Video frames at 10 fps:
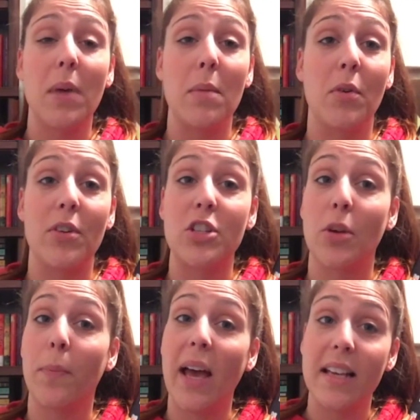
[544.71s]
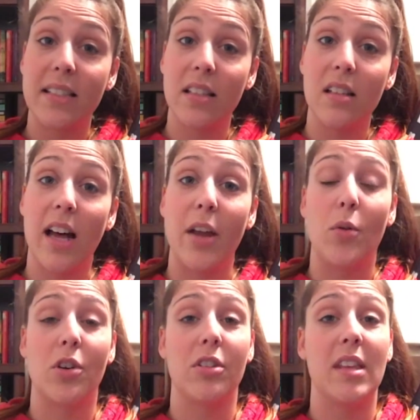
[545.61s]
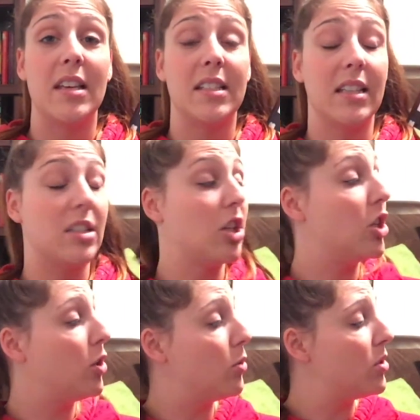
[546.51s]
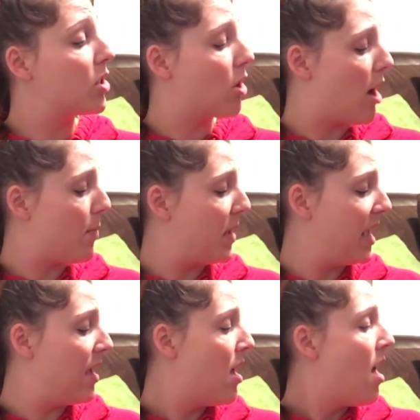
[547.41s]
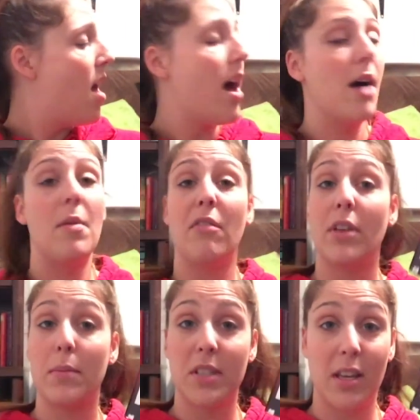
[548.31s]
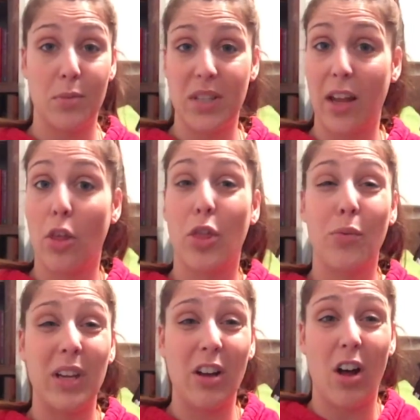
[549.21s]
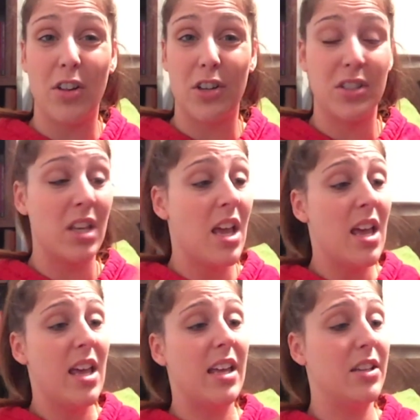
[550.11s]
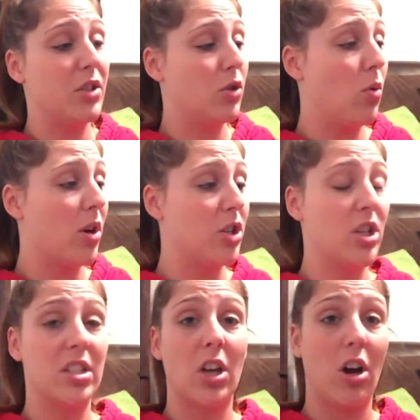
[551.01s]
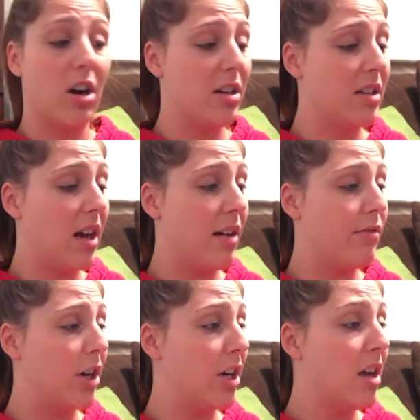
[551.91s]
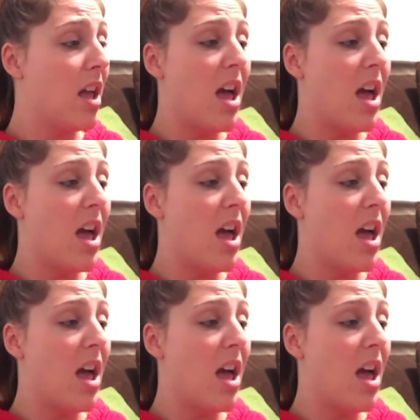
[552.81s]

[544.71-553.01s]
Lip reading: by Marisha Pessel. I ordered this. It's a used copy. Off Amazon. It was like $3. It is gorgeous, hardcover,